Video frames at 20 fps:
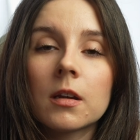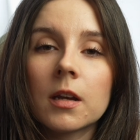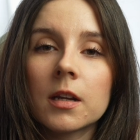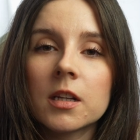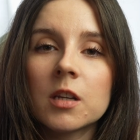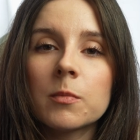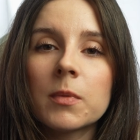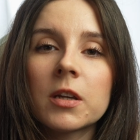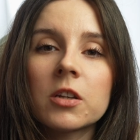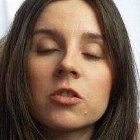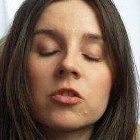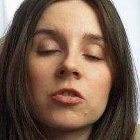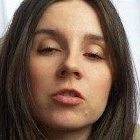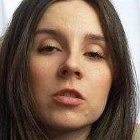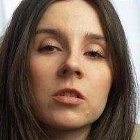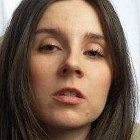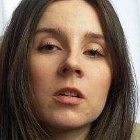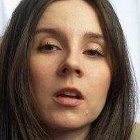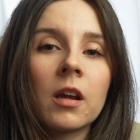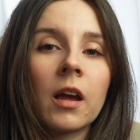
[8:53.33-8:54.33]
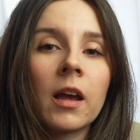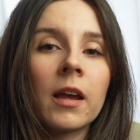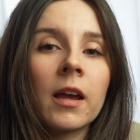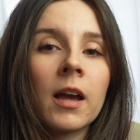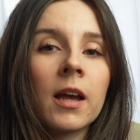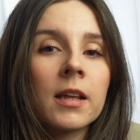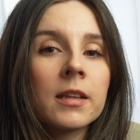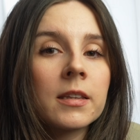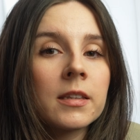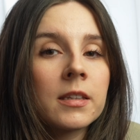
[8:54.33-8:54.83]
animation, I
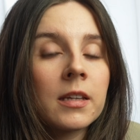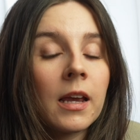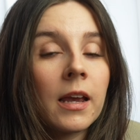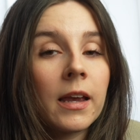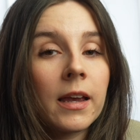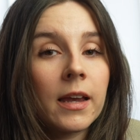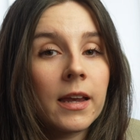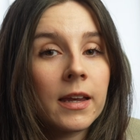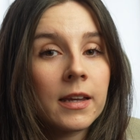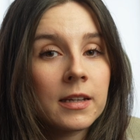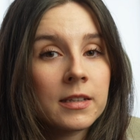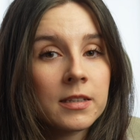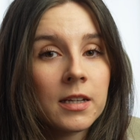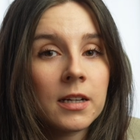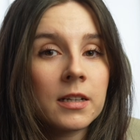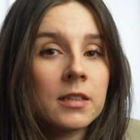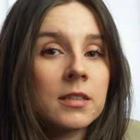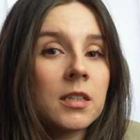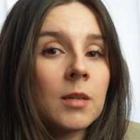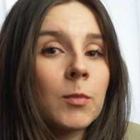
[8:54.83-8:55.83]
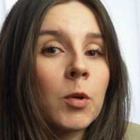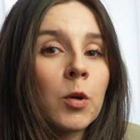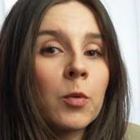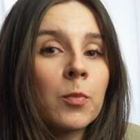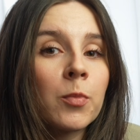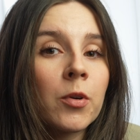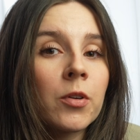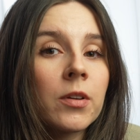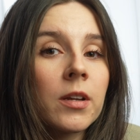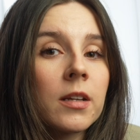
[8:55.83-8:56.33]
had the exact same
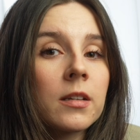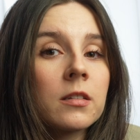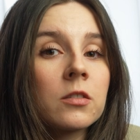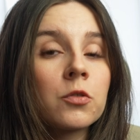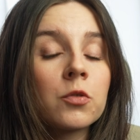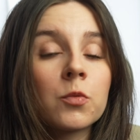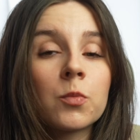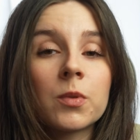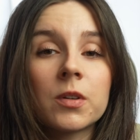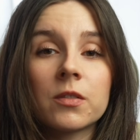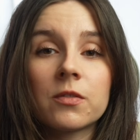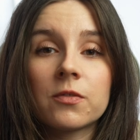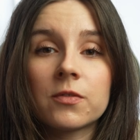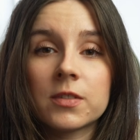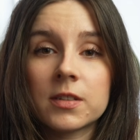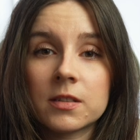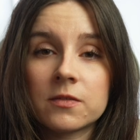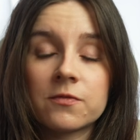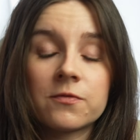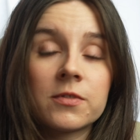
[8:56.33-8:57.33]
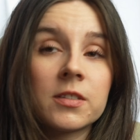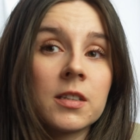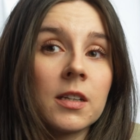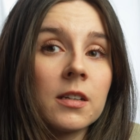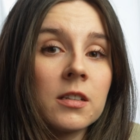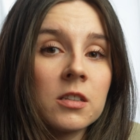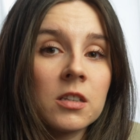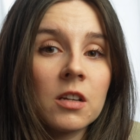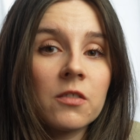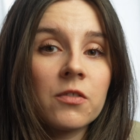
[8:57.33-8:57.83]
component with
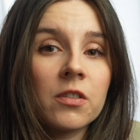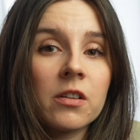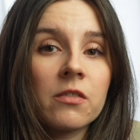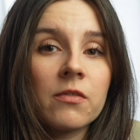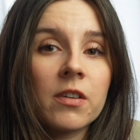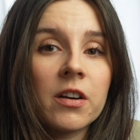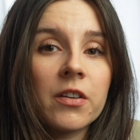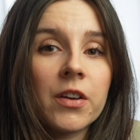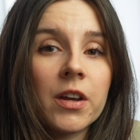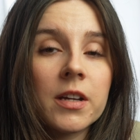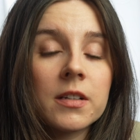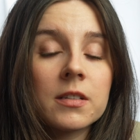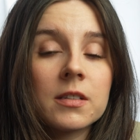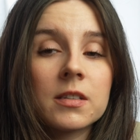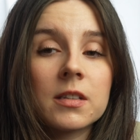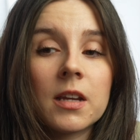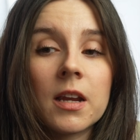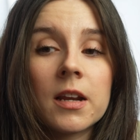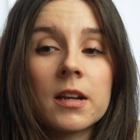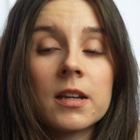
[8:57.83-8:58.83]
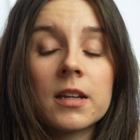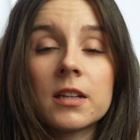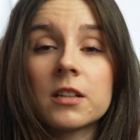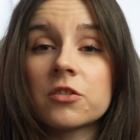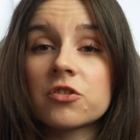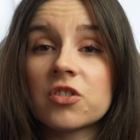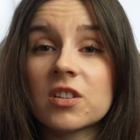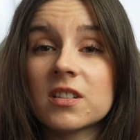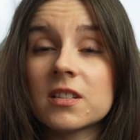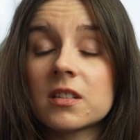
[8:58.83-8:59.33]
6 different variants and
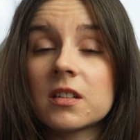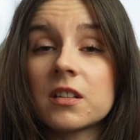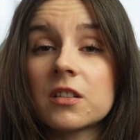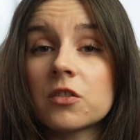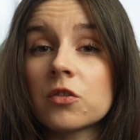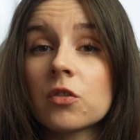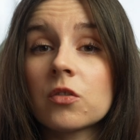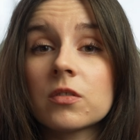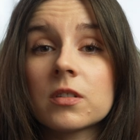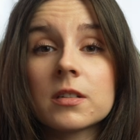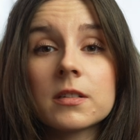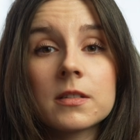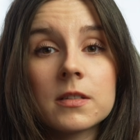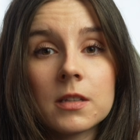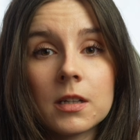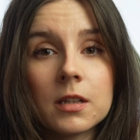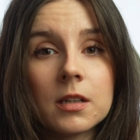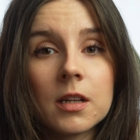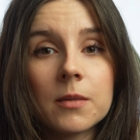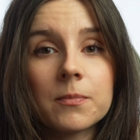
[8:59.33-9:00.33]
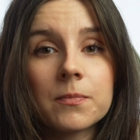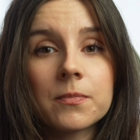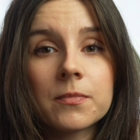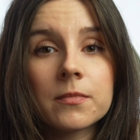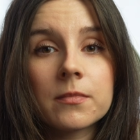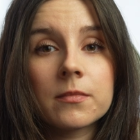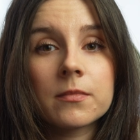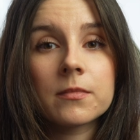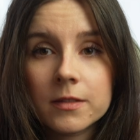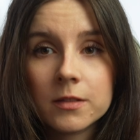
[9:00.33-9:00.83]
it just did not see them.
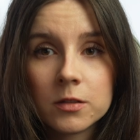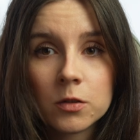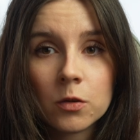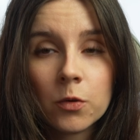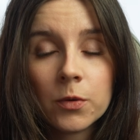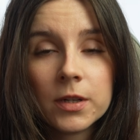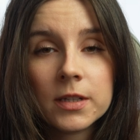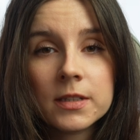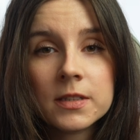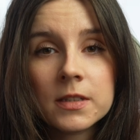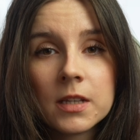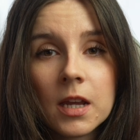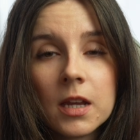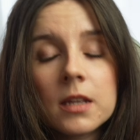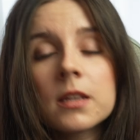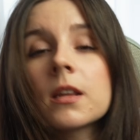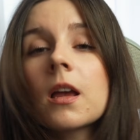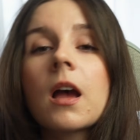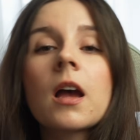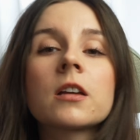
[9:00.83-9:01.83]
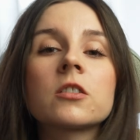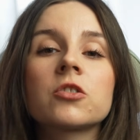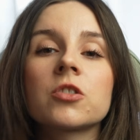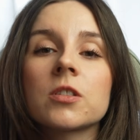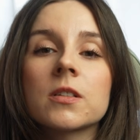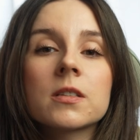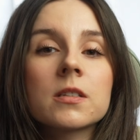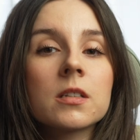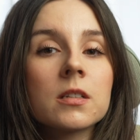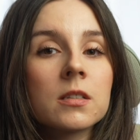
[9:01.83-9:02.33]
So instead, I
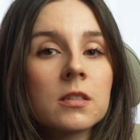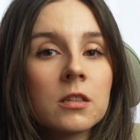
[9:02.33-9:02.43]
just